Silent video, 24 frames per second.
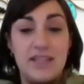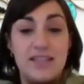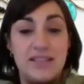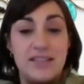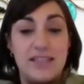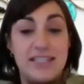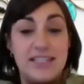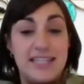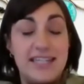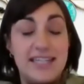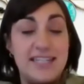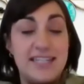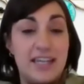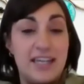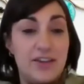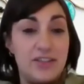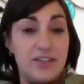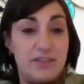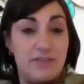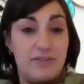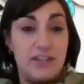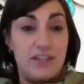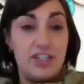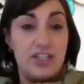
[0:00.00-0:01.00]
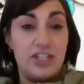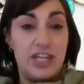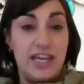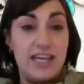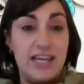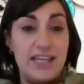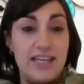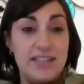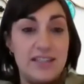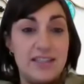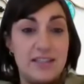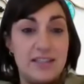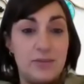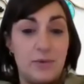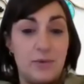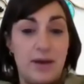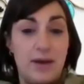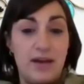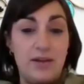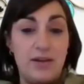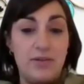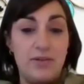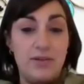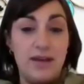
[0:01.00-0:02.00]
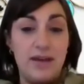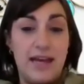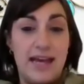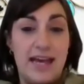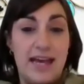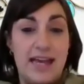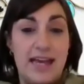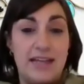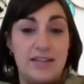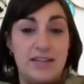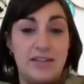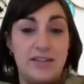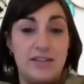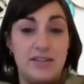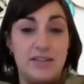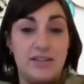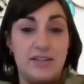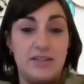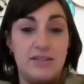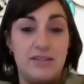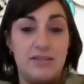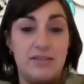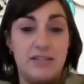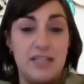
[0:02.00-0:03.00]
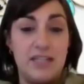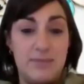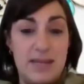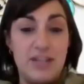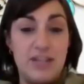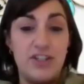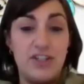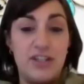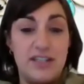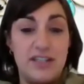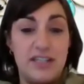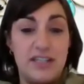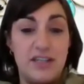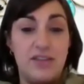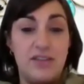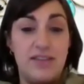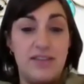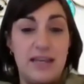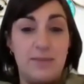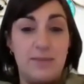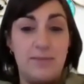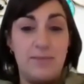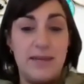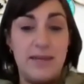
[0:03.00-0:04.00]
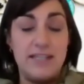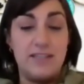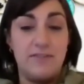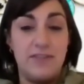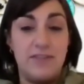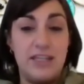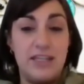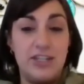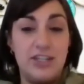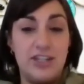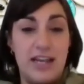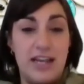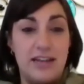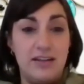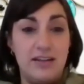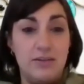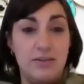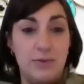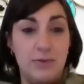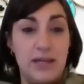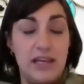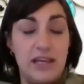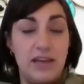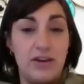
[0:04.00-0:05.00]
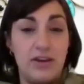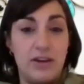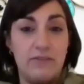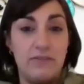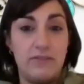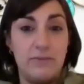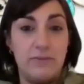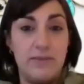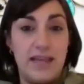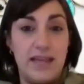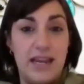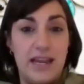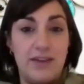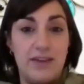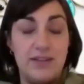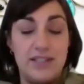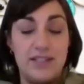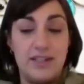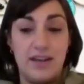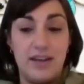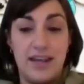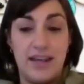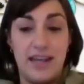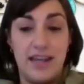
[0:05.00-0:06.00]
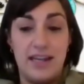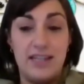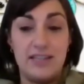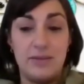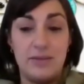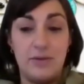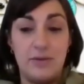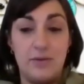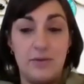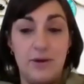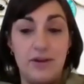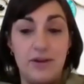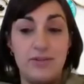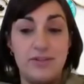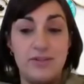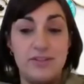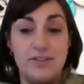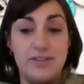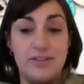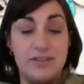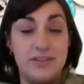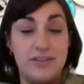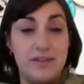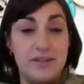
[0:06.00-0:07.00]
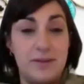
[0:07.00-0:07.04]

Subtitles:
the details of the chairs as well and the dimensions that you think best fit Shannon, we can go from there and start getting some quotes.